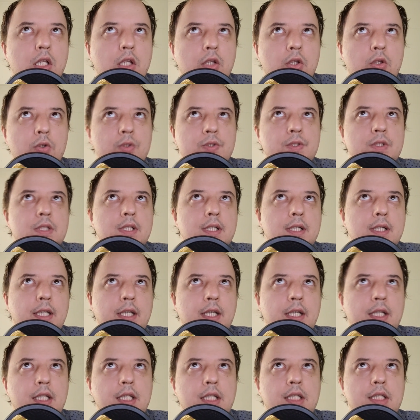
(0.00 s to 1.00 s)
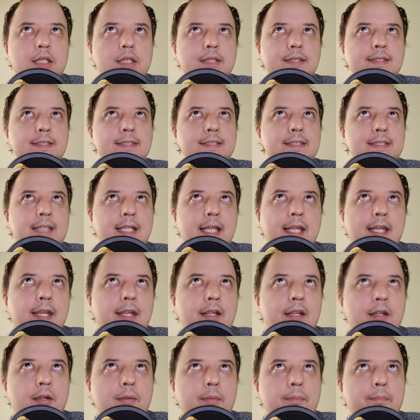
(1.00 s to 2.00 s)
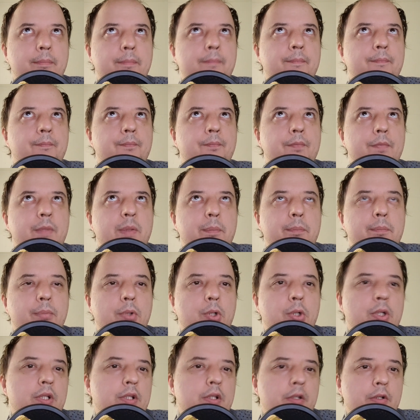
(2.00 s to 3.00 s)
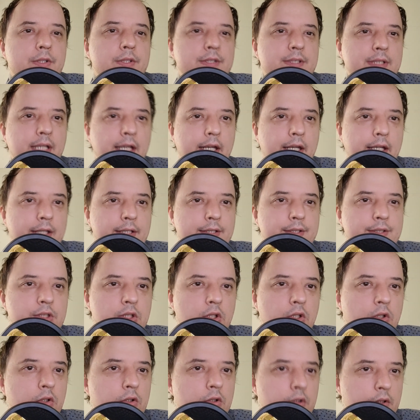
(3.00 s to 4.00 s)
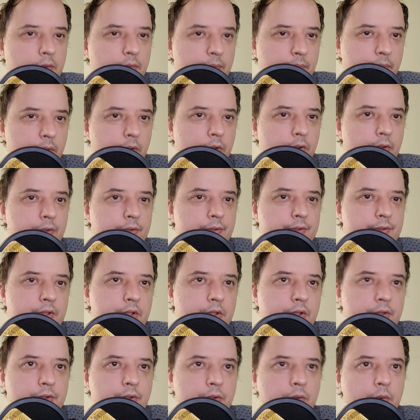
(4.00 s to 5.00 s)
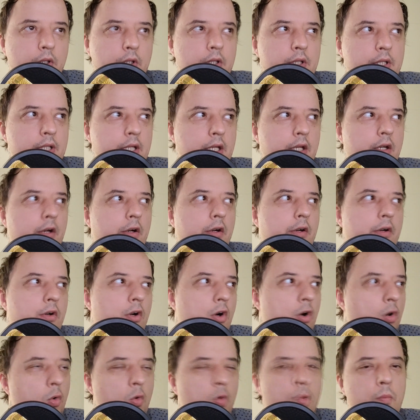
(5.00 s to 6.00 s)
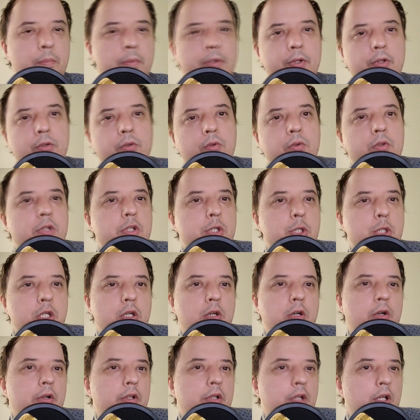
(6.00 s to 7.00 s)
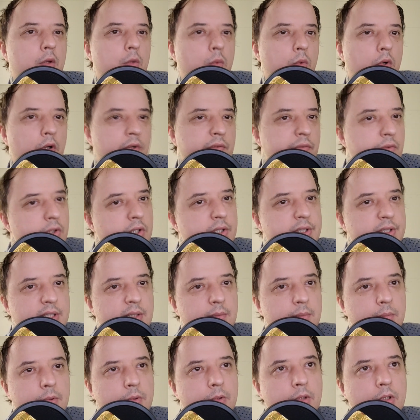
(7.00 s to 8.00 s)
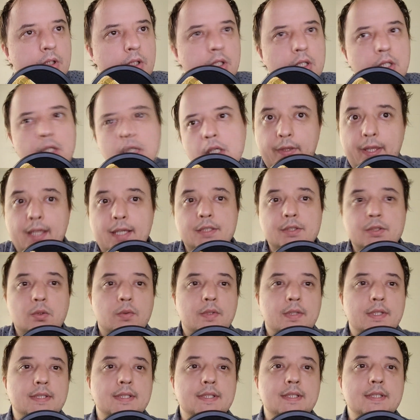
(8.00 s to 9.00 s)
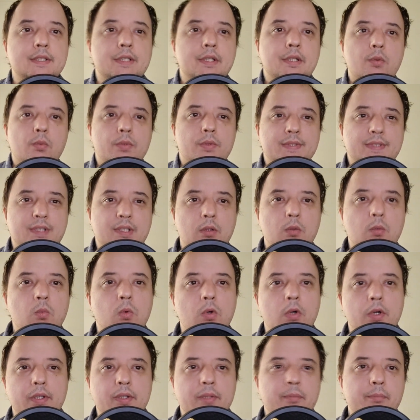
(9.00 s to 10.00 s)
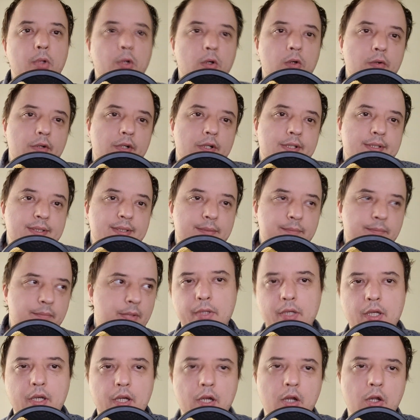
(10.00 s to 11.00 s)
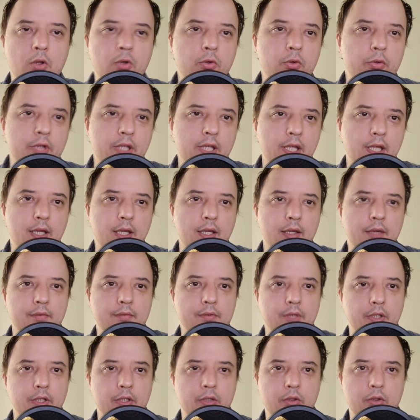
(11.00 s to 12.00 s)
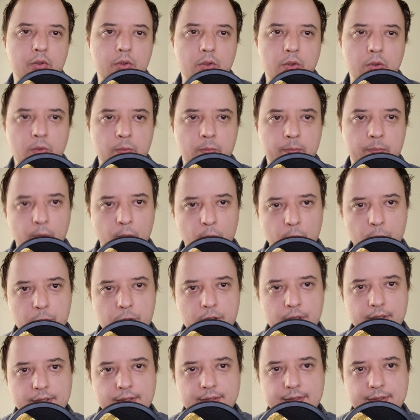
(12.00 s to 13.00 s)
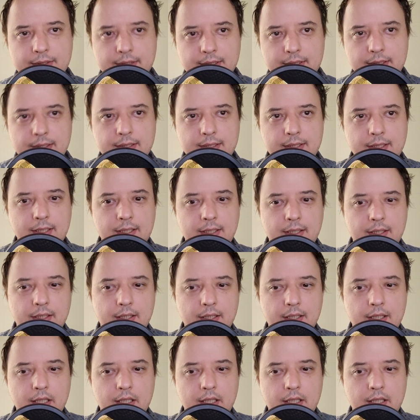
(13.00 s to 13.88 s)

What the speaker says: looks like setting up the printer settings on computers so that they are open to the shared network, for example. Yeah, so this is a still work in progress, but I already have 2 projects that